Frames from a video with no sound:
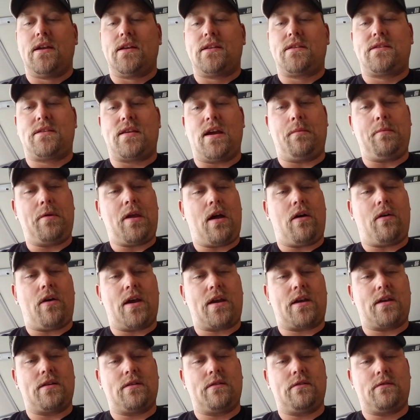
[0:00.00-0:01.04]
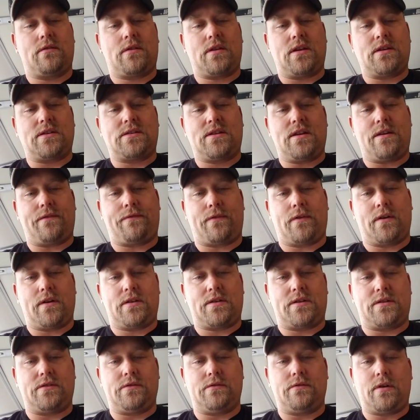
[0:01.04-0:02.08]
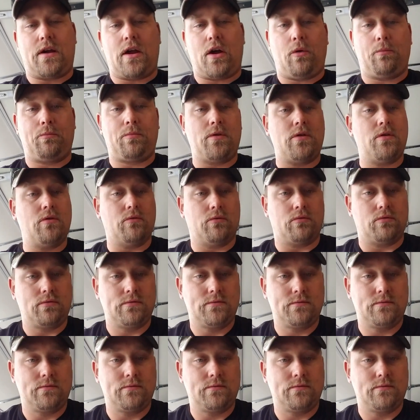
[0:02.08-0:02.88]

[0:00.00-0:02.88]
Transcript: Tell me how I can do things different to help you.